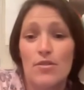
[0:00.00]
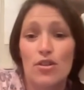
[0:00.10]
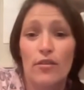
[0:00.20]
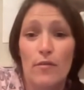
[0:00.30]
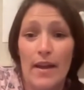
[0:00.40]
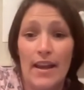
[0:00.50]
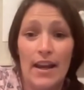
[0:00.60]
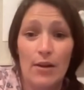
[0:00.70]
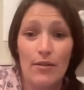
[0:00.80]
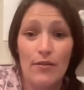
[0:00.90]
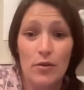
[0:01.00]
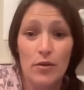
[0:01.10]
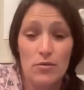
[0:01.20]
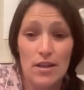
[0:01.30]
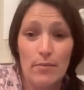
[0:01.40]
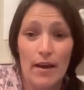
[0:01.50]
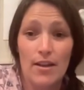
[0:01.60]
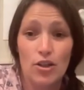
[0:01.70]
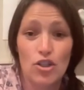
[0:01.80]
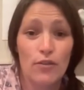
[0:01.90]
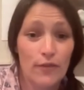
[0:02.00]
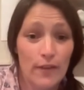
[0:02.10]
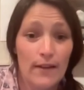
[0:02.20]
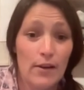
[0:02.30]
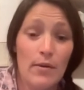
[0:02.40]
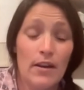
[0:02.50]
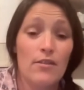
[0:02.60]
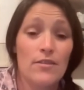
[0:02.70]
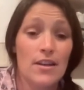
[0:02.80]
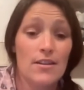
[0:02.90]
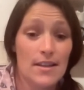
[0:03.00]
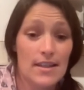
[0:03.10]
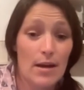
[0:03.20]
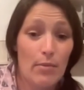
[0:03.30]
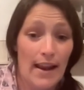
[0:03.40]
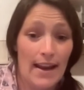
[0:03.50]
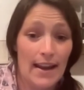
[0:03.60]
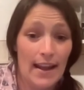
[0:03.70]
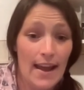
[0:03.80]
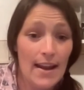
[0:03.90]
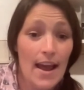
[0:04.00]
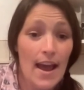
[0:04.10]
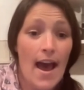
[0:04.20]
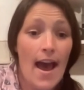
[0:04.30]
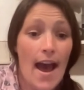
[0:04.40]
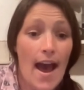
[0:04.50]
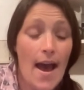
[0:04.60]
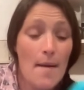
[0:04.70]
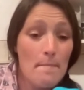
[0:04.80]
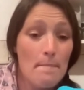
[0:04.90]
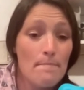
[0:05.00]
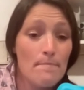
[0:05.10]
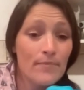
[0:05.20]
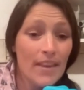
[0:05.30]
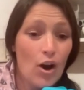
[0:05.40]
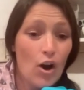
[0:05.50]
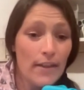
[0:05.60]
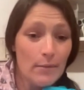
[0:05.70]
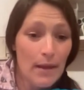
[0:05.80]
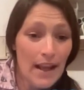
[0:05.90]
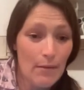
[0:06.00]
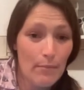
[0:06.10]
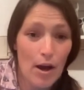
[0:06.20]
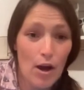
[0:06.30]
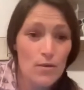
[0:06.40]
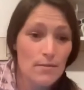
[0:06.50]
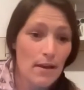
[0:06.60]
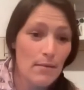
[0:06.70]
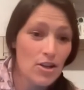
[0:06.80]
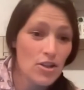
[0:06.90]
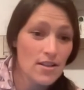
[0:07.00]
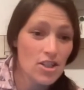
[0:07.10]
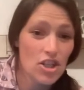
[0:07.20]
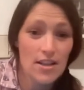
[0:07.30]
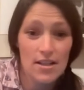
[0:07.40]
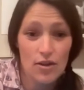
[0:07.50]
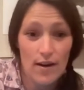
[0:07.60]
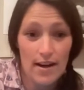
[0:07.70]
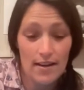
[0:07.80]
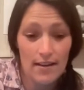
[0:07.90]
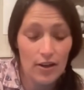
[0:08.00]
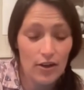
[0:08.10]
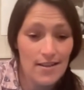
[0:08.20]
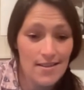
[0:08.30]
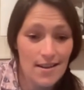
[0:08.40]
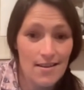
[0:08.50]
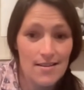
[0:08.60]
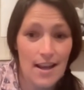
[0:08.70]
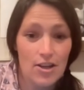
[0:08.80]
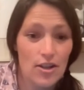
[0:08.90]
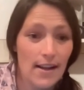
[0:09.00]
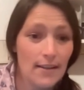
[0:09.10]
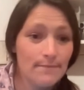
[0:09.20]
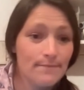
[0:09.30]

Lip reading: Sorry if I'm making anyone feel guilty, but you should feel a little bit guilty because it's our planet, okay? The pet bowls. Maybe I should share the screen and then you can see this actually.